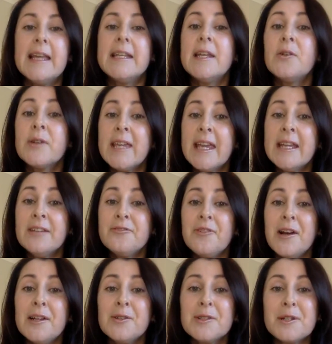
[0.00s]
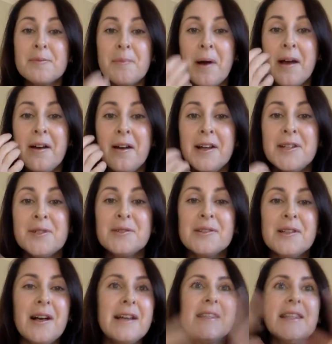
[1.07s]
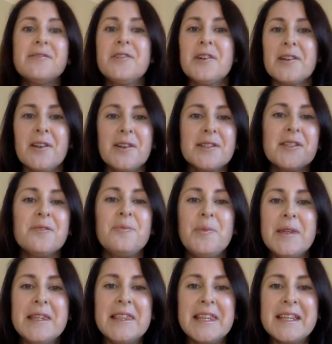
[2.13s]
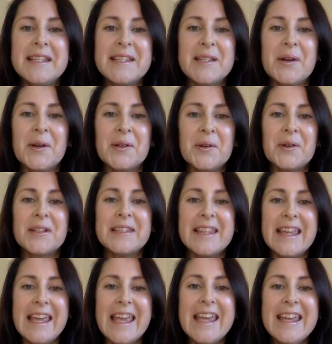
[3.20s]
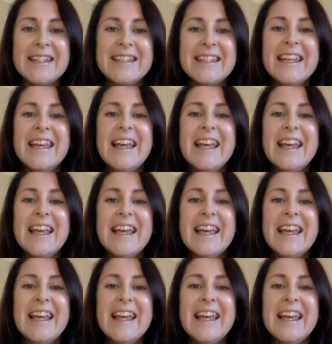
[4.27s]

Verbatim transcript: Now, again, if I look at my ideal client, they've got lots of big things going on in their head.